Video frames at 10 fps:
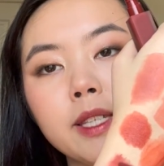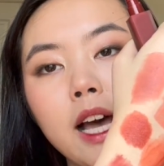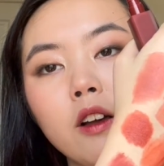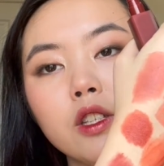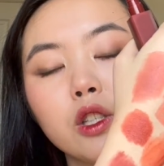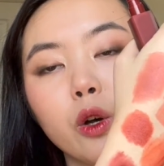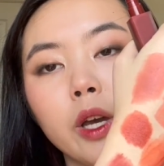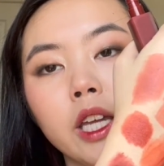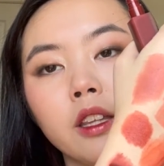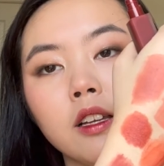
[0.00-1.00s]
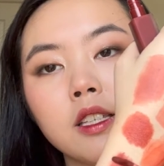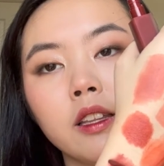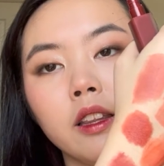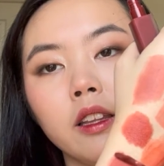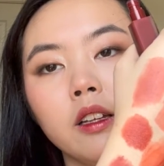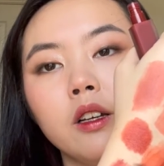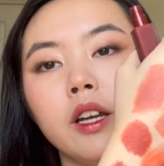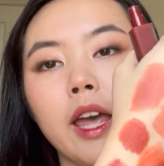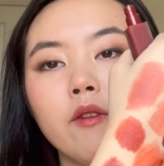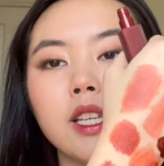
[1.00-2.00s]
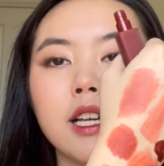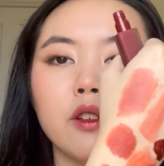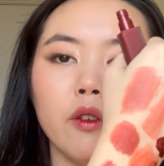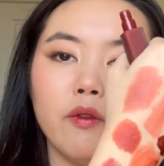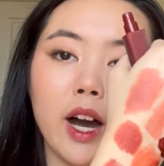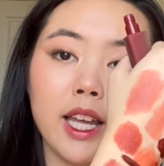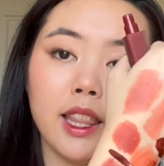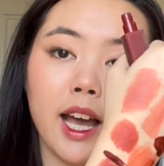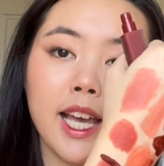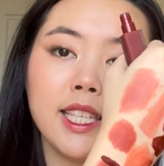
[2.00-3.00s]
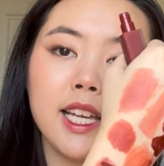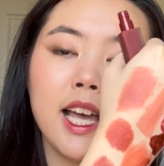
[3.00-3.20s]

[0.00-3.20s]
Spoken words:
out so it doesn't emphasize on the fine lines,